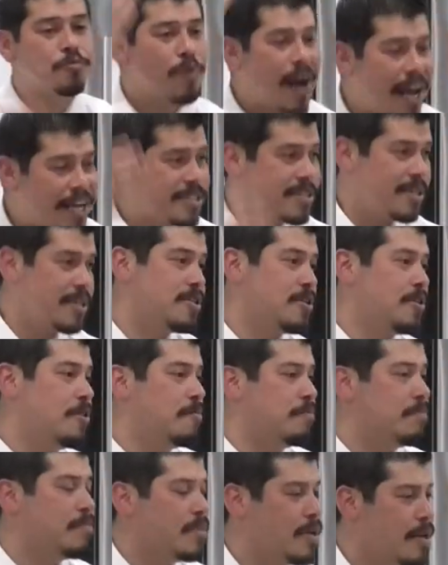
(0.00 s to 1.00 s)

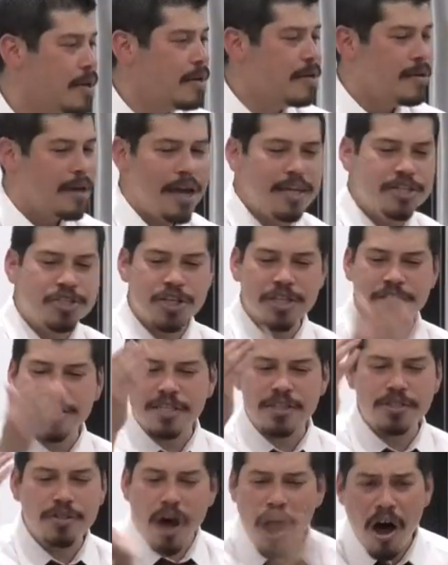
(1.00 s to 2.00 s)
racism. And
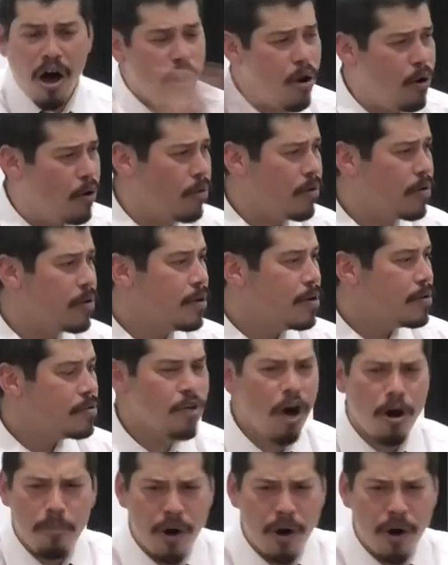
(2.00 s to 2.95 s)
Jesus, no, no